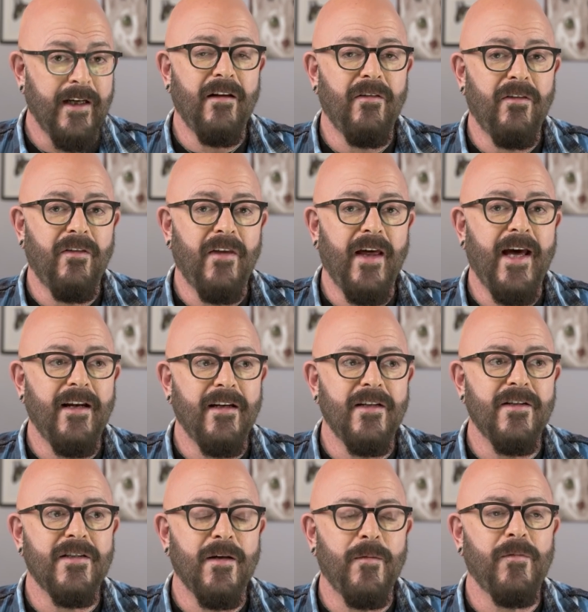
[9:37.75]
And that
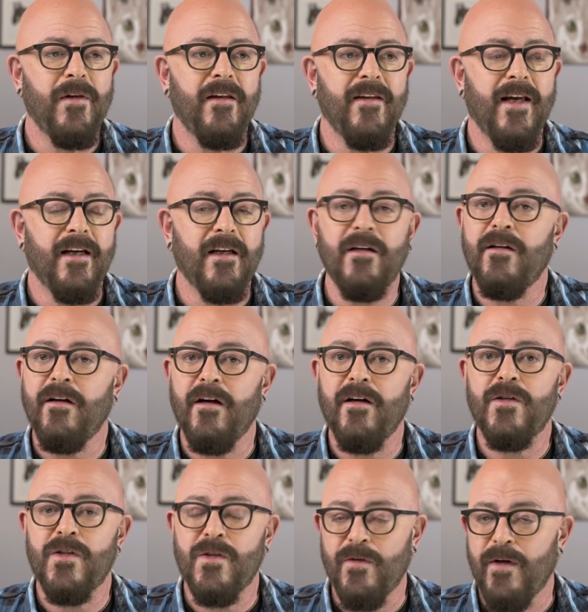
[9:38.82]
is something that can
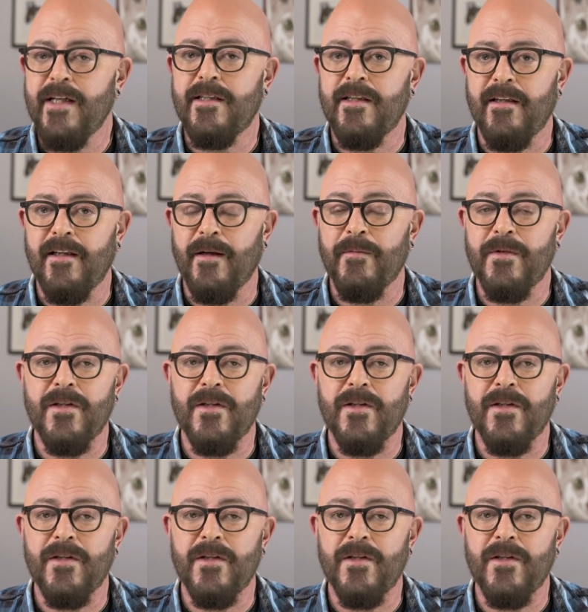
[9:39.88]
cause stress in them.